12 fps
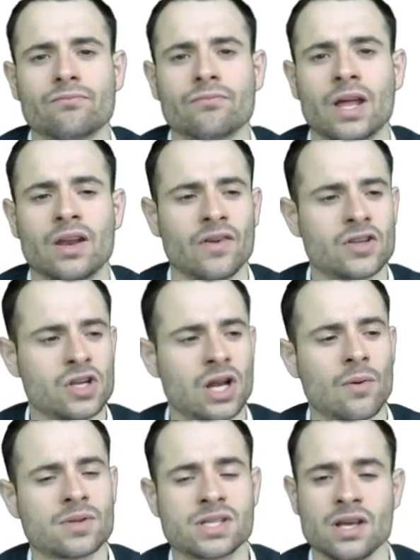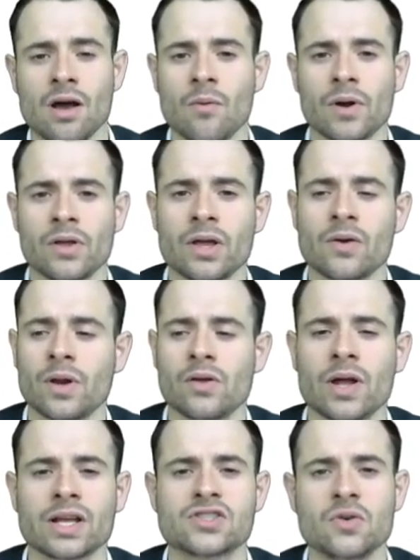And eventually I would say, oh, what are you
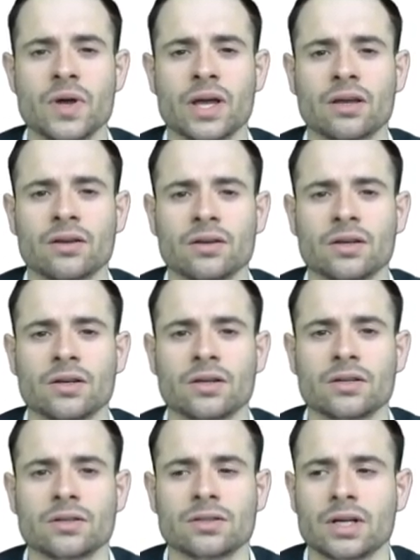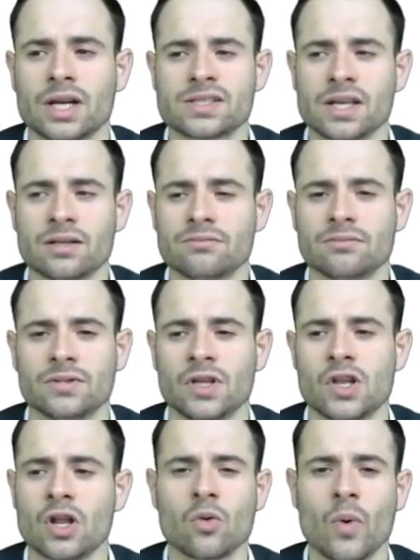guys doing? And I said,
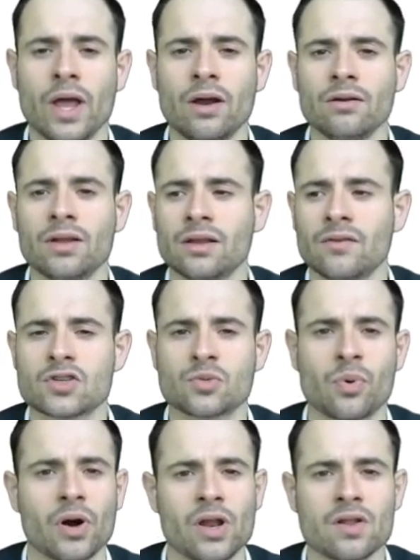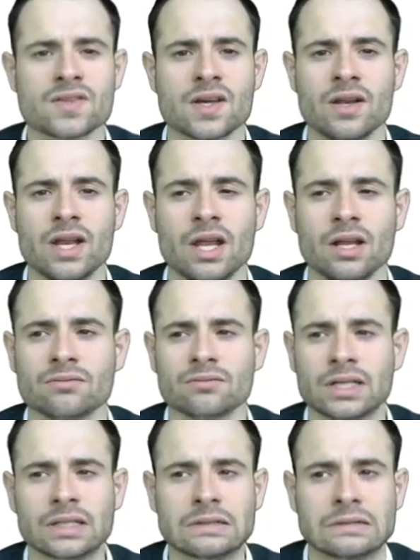you're not aware that there is a party on Saturday?
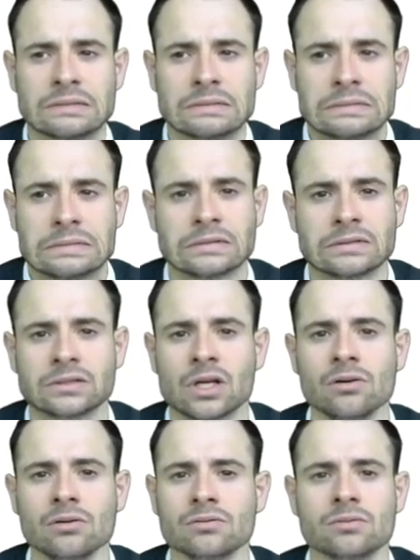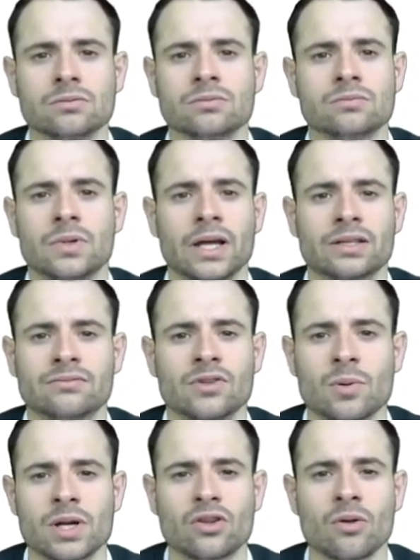Like, no, like
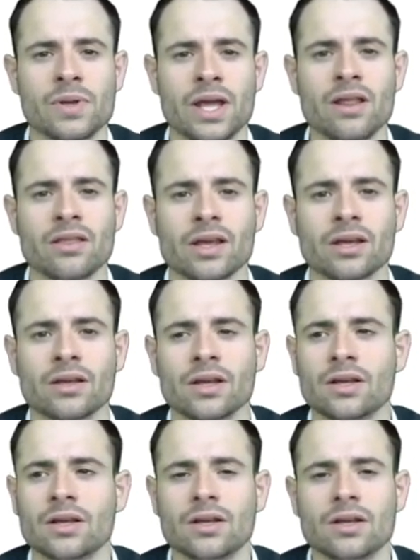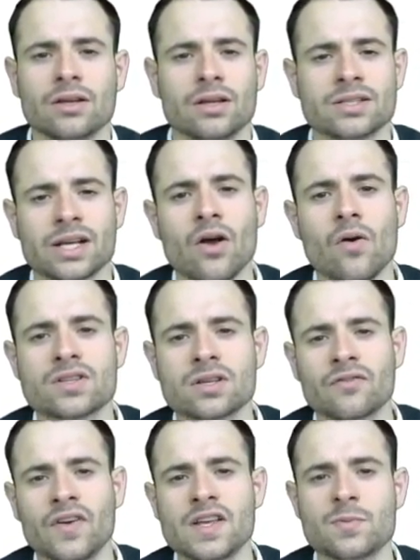nobody told me anything. He's like, oh, it's
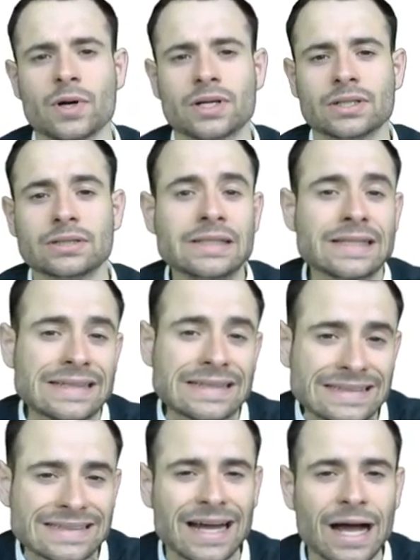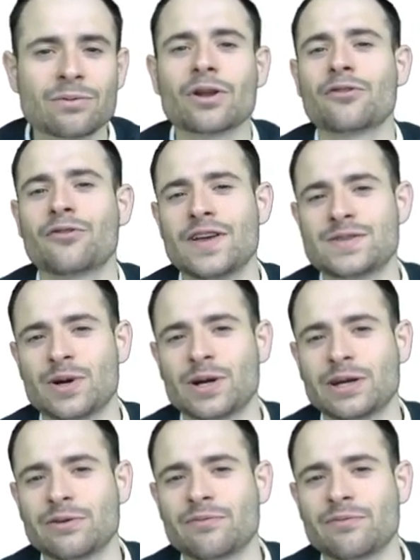on Facebook. Yeah, I'm not on Facebook.